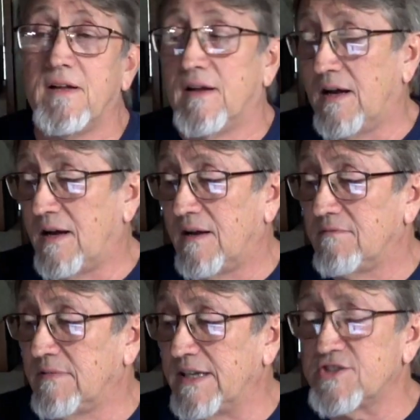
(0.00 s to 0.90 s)

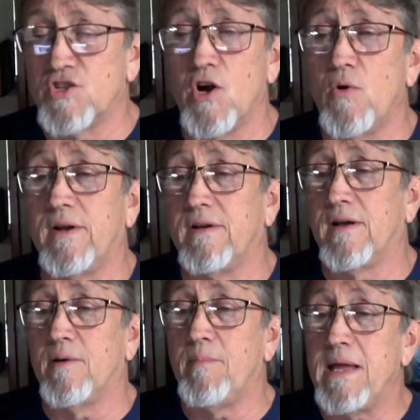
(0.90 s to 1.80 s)
Let us know,
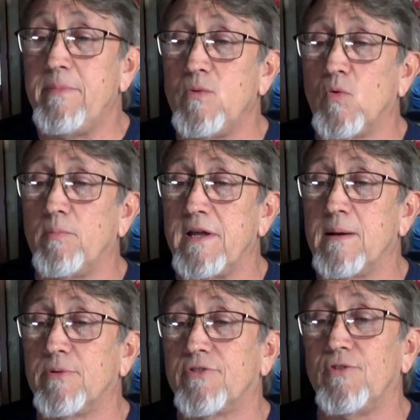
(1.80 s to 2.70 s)
and maybe we'll be
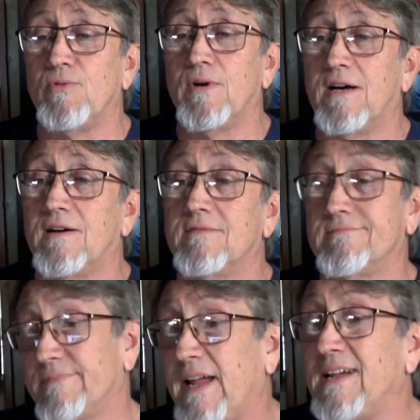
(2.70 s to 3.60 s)
able to
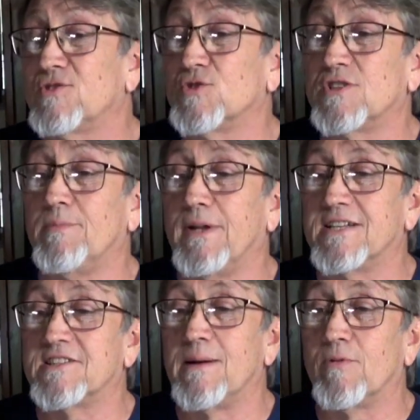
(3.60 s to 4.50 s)
answer some
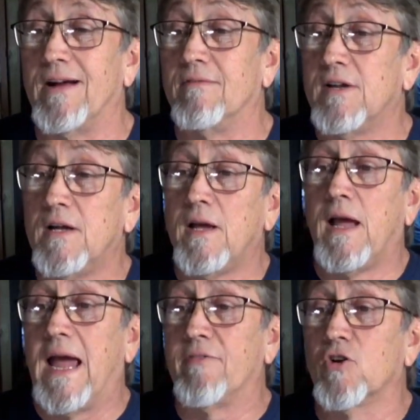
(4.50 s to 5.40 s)
next time around.
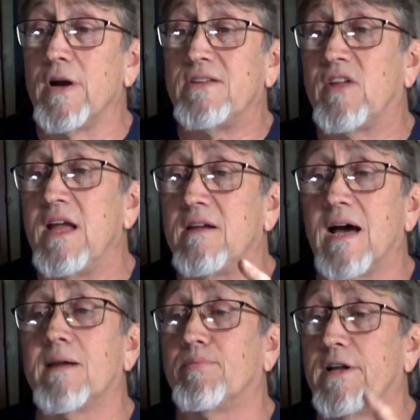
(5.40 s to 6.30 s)
Have a great day.
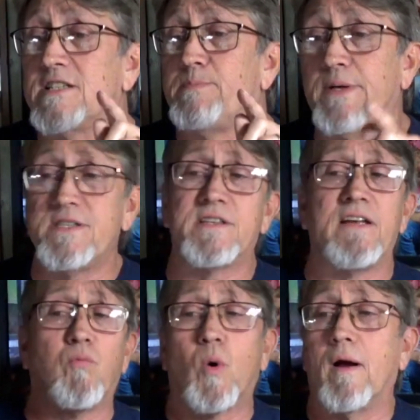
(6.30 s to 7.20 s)
God bless. Be
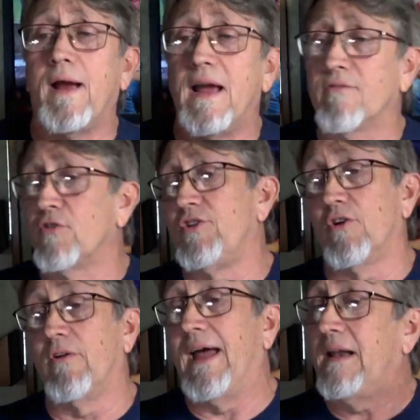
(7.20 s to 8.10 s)
safe wherever
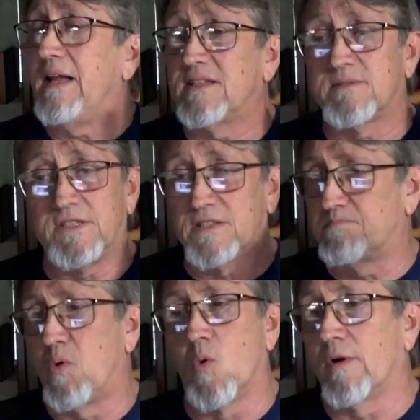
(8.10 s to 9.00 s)
you're at. It's just
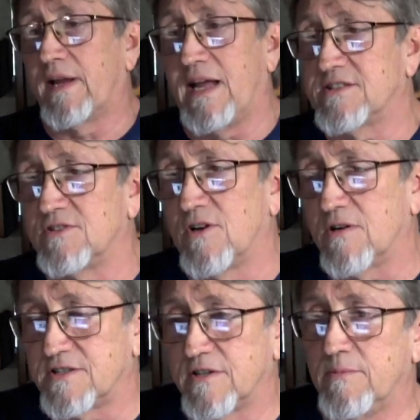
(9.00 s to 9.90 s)
pouring cats and
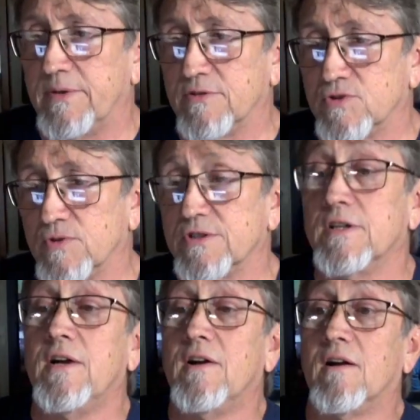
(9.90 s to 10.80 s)
dogs here in Middle Georgia.
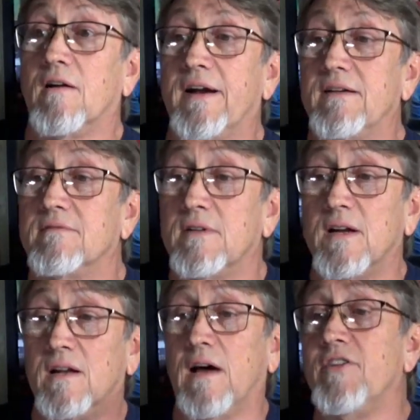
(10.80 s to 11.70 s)
All right.
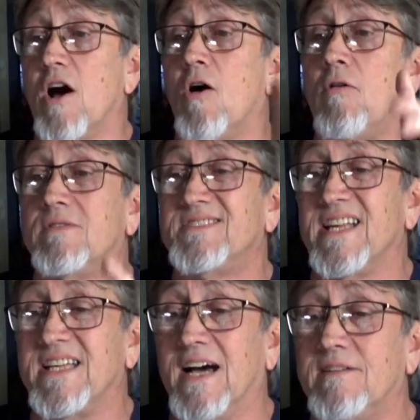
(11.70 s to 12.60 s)
Love y'all. See
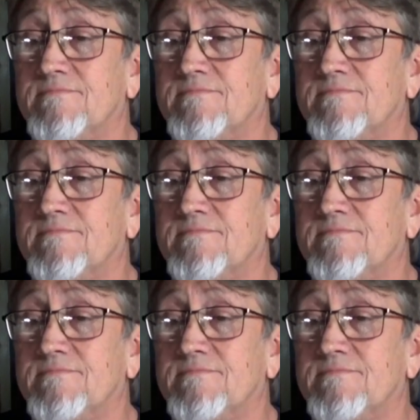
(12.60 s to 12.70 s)
ya.